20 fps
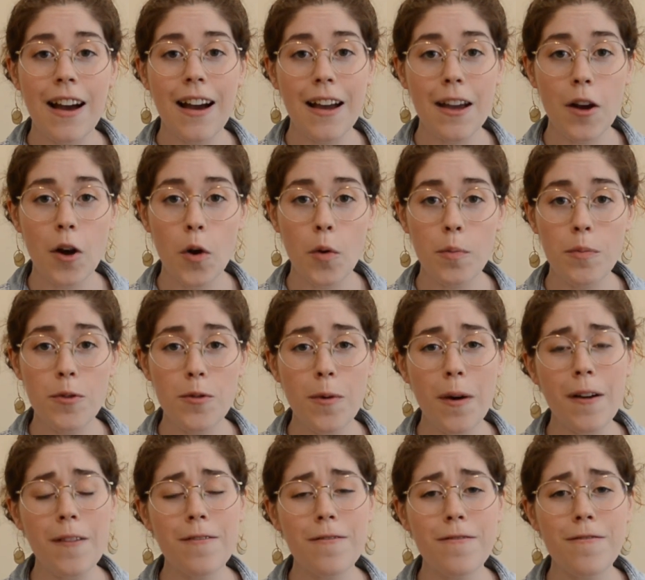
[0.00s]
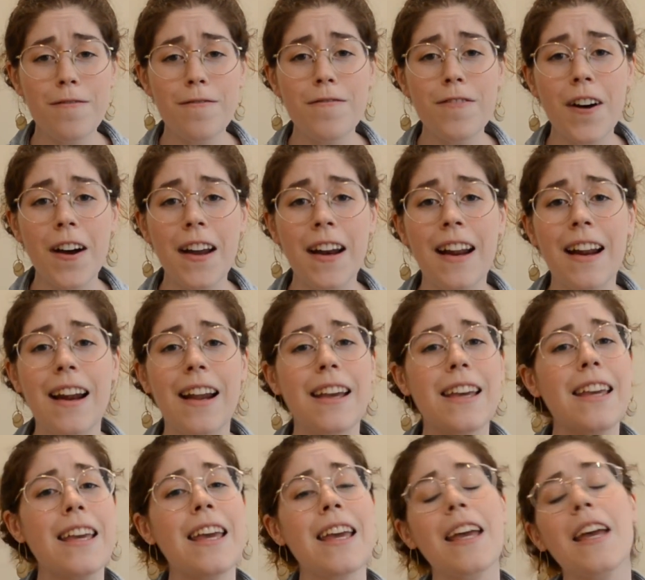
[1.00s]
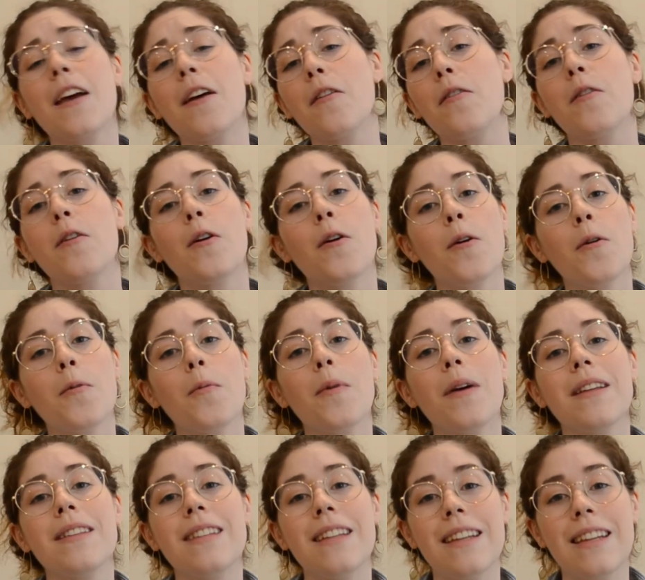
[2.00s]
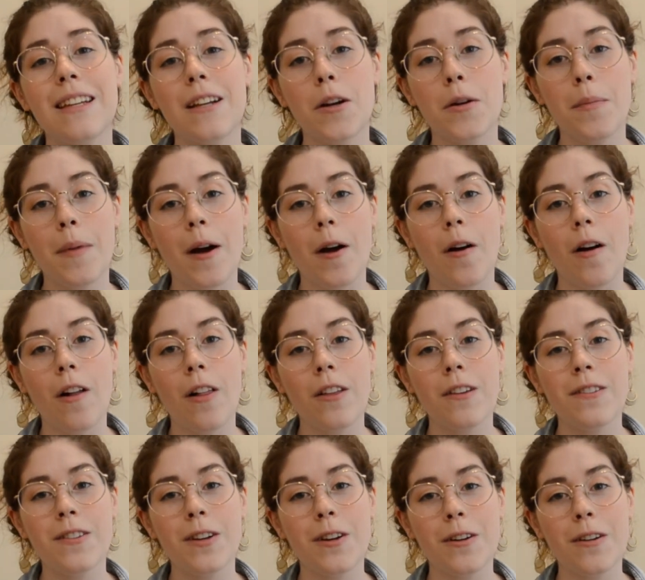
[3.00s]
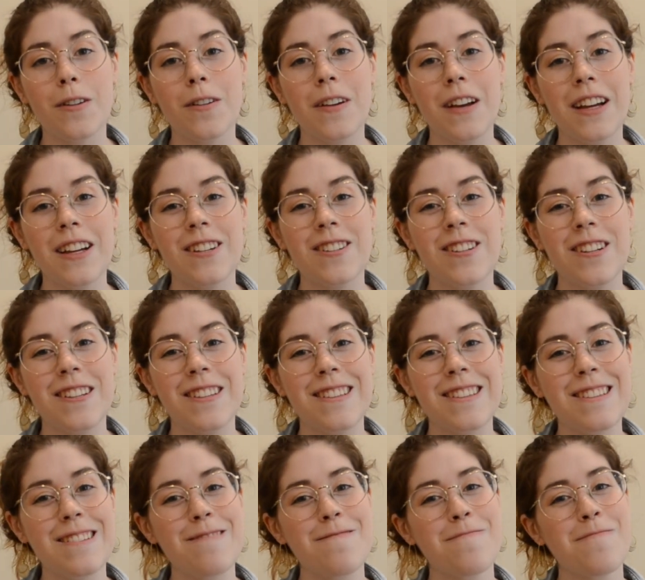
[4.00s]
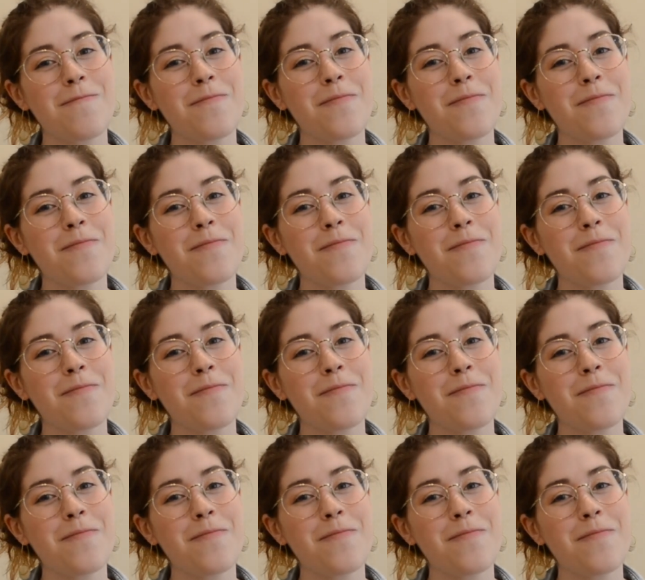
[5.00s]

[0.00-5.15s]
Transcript: I hope you have fun, and I can't wait to hear about all of your creations.